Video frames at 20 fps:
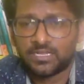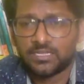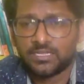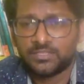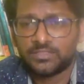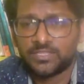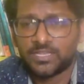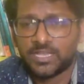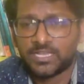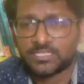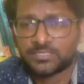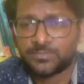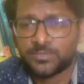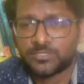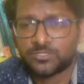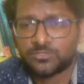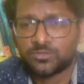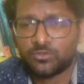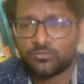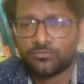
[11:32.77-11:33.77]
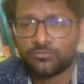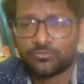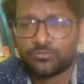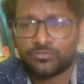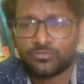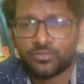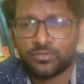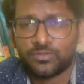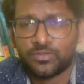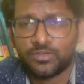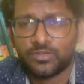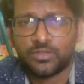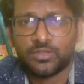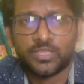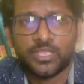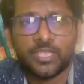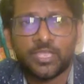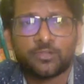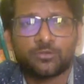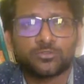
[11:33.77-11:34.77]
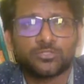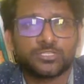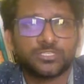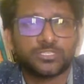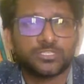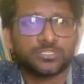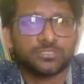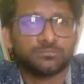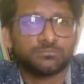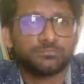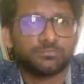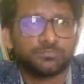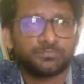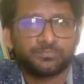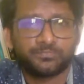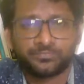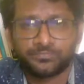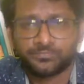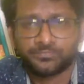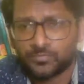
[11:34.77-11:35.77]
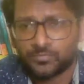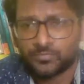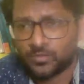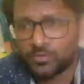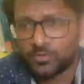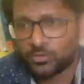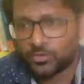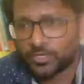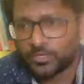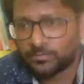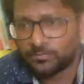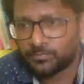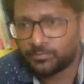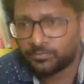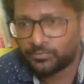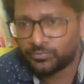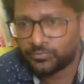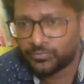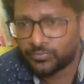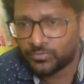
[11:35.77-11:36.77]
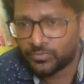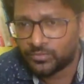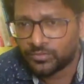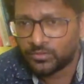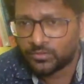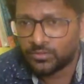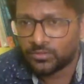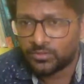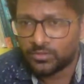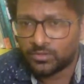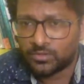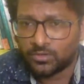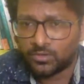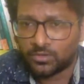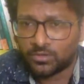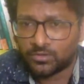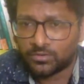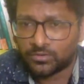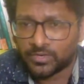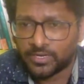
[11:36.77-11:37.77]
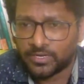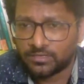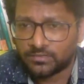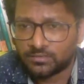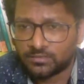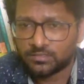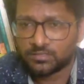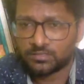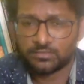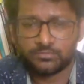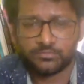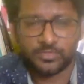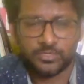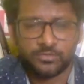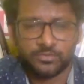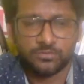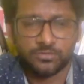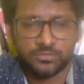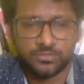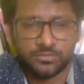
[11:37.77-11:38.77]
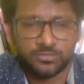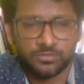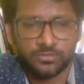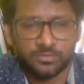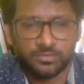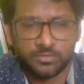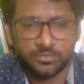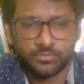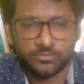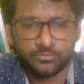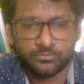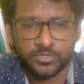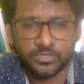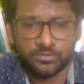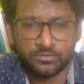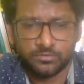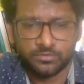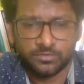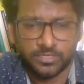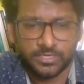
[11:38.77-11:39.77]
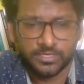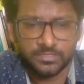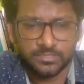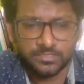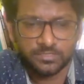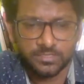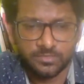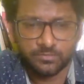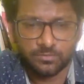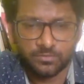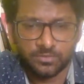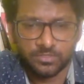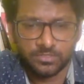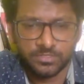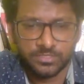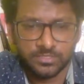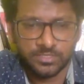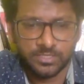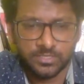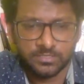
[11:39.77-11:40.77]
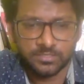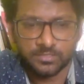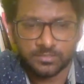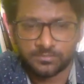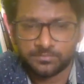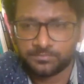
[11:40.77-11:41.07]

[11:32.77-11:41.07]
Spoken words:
in the aspects of ecosystem. Okay, right. Very good, guys. Everyone is correct.